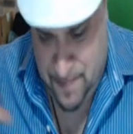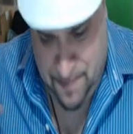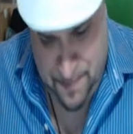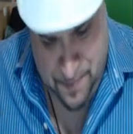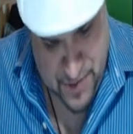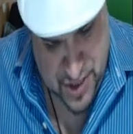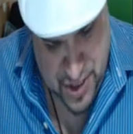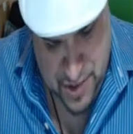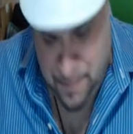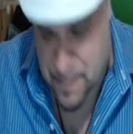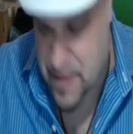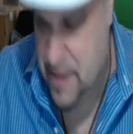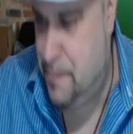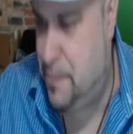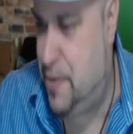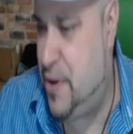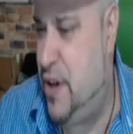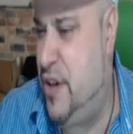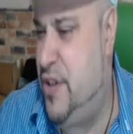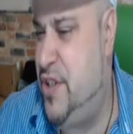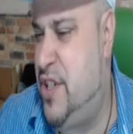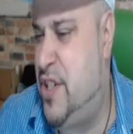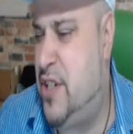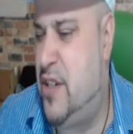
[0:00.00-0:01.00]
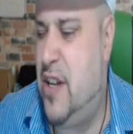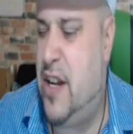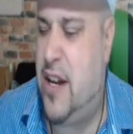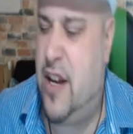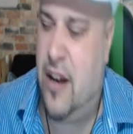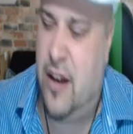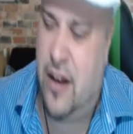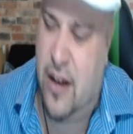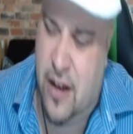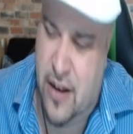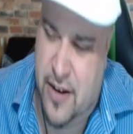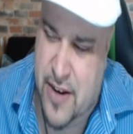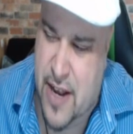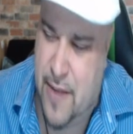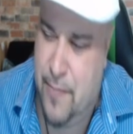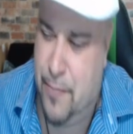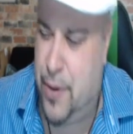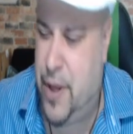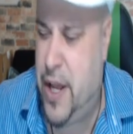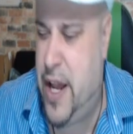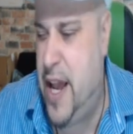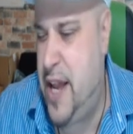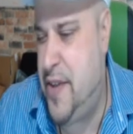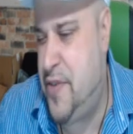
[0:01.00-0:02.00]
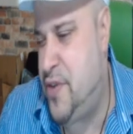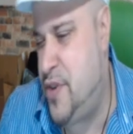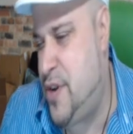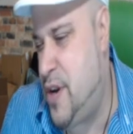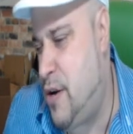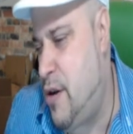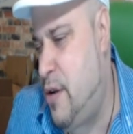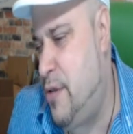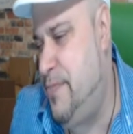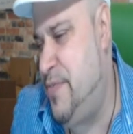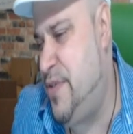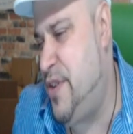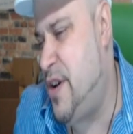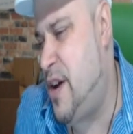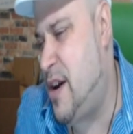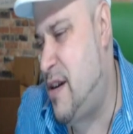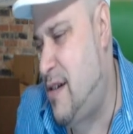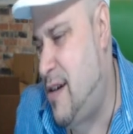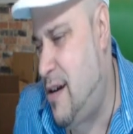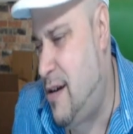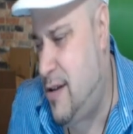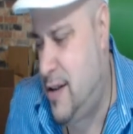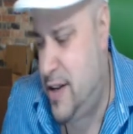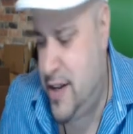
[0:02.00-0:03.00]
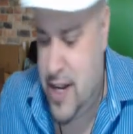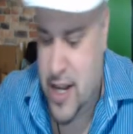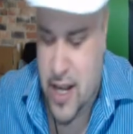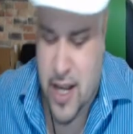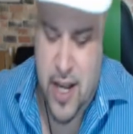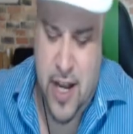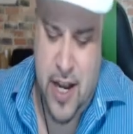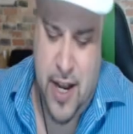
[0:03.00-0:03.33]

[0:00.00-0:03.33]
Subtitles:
just people are just like not playing, they're not calling,